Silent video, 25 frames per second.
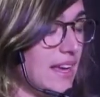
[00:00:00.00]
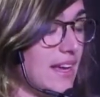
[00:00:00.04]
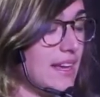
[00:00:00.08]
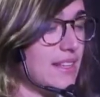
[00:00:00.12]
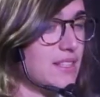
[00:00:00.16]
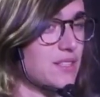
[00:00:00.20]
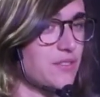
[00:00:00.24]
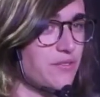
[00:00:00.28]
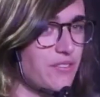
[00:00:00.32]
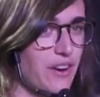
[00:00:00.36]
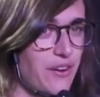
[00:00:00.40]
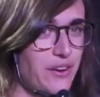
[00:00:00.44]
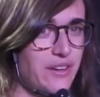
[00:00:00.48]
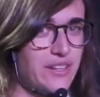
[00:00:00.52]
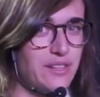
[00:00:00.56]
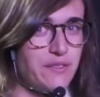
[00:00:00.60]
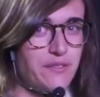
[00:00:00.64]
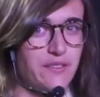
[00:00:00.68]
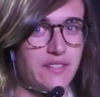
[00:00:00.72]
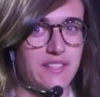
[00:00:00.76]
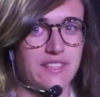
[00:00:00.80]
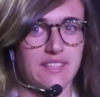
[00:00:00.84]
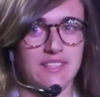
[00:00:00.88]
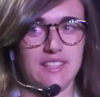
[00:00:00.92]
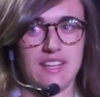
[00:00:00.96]
It's very
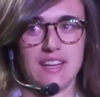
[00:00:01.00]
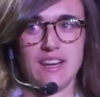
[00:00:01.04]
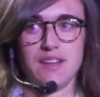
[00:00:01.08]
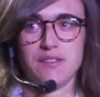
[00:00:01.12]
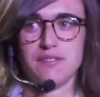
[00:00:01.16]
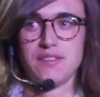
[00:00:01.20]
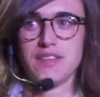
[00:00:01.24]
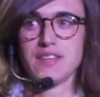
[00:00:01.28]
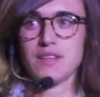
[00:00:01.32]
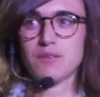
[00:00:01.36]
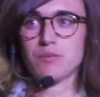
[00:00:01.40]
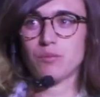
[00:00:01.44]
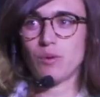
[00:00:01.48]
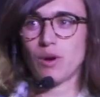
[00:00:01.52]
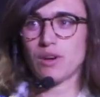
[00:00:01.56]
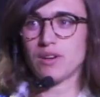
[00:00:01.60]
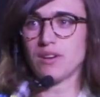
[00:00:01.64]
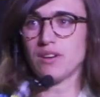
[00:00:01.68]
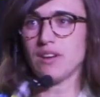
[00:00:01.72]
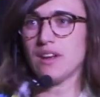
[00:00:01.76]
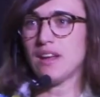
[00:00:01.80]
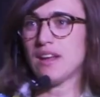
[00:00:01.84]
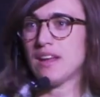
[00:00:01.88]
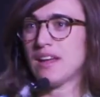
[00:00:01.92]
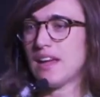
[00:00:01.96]
difficult, and
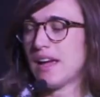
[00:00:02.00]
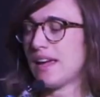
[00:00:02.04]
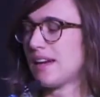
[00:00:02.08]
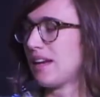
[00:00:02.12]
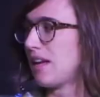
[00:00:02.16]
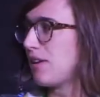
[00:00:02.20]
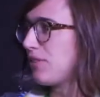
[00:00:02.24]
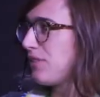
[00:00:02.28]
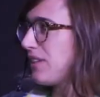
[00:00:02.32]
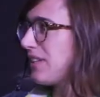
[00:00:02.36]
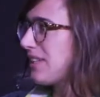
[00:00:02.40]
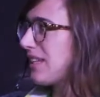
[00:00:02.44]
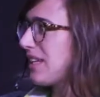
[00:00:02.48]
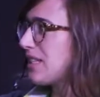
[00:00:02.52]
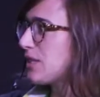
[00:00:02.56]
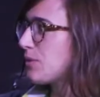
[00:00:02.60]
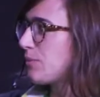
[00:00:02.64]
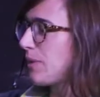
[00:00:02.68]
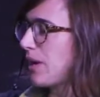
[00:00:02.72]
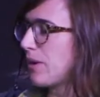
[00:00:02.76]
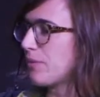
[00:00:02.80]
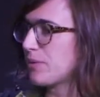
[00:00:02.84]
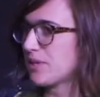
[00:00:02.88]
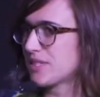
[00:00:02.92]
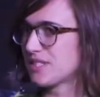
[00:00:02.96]
I think that's
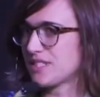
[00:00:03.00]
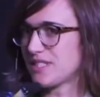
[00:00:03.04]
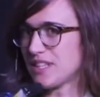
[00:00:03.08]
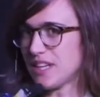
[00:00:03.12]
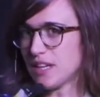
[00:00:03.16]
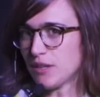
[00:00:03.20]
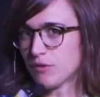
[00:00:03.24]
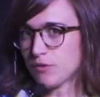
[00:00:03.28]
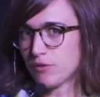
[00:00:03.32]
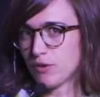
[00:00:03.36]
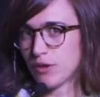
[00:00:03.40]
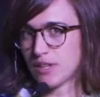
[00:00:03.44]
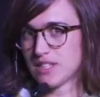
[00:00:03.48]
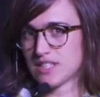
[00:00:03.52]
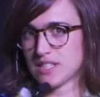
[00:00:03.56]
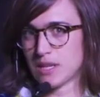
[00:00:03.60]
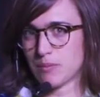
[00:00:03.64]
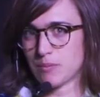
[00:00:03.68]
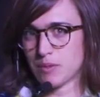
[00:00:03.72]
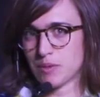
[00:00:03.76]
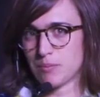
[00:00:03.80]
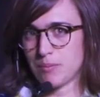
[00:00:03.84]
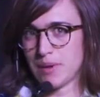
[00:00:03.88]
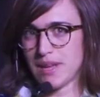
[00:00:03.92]
why we're seeing, for example,